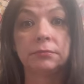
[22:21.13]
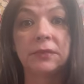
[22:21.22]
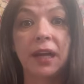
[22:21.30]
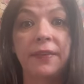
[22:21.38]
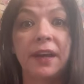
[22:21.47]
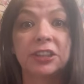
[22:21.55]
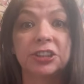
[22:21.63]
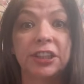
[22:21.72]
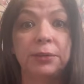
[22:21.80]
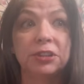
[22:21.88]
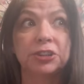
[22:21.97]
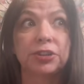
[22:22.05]
And that
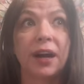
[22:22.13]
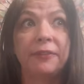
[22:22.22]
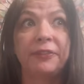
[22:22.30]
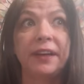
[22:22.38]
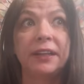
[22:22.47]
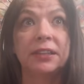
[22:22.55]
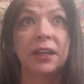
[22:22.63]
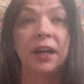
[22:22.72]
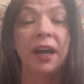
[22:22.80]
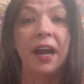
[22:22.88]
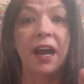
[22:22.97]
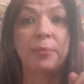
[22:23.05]
she was trafficked
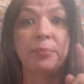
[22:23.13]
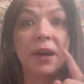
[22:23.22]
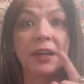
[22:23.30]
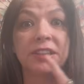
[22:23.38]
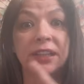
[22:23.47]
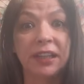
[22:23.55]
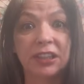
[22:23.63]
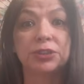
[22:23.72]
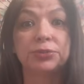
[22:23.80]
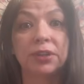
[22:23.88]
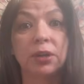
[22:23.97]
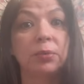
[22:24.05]
and brought to
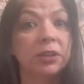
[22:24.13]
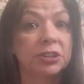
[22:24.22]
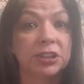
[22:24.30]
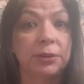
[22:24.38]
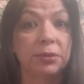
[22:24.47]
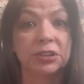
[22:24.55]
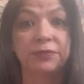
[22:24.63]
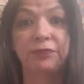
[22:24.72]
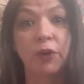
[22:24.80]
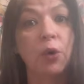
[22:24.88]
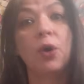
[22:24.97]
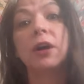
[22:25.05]
Israel when she was
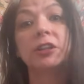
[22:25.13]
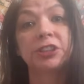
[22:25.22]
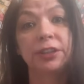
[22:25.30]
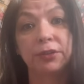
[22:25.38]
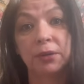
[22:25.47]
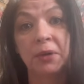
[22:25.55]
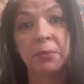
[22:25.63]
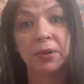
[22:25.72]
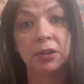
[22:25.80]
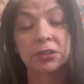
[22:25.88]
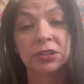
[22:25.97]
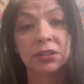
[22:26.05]
4, she
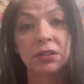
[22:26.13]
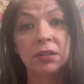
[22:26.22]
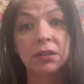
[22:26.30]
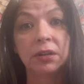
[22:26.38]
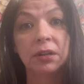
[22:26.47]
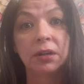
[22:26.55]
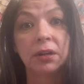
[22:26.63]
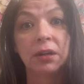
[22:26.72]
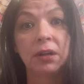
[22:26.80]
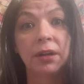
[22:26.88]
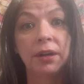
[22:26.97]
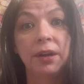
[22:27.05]
remembers.
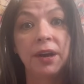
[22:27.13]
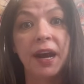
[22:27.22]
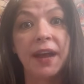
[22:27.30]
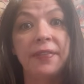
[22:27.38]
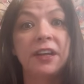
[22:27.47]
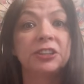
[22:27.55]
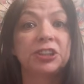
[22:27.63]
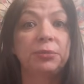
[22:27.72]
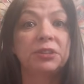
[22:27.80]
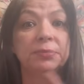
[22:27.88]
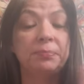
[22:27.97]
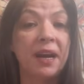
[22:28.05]
And then she
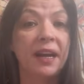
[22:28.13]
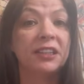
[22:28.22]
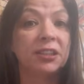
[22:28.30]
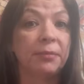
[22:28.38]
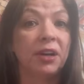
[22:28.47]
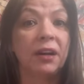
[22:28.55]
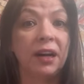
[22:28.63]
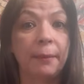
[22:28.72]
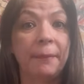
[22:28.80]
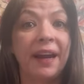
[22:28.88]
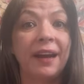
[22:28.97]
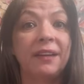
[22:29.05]
was made to marry a
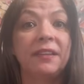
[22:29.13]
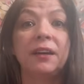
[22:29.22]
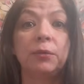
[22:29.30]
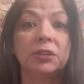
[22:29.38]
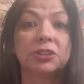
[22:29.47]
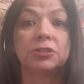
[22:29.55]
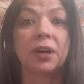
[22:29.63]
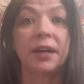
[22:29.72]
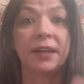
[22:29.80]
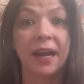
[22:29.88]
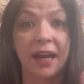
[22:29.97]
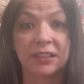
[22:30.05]
man that was
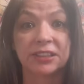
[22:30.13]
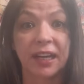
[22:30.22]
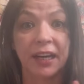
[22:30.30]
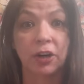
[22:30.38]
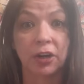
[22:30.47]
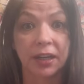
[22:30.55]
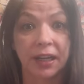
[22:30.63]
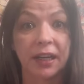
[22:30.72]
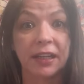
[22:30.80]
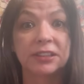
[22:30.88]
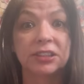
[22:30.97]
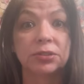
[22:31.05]
trying to essay her
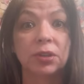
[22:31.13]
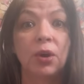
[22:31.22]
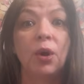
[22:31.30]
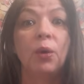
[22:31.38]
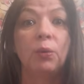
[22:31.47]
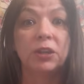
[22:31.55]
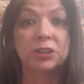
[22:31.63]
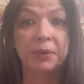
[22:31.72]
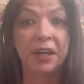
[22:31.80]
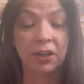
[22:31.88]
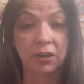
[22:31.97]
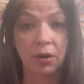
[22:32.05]
kids, which
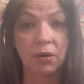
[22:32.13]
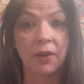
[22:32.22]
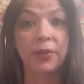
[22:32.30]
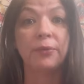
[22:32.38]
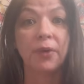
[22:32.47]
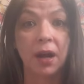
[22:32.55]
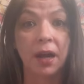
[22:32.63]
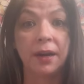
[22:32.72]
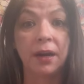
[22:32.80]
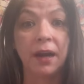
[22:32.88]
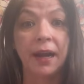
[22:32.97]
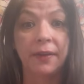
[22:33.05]
made her go on the
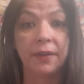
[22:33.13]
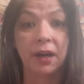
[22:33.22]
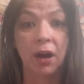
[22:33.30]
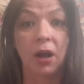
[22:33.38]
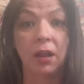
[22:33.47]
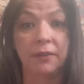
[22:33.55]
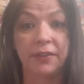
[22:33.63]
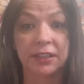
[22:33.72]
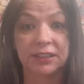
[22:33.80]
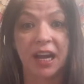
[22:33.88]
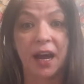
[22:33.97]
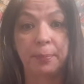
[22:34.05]
run. And then all of
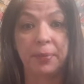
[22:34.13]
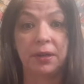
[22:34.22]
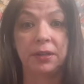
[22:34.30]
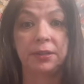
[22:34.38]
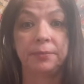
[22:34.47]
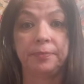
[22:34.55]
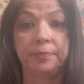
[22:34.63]
this happened.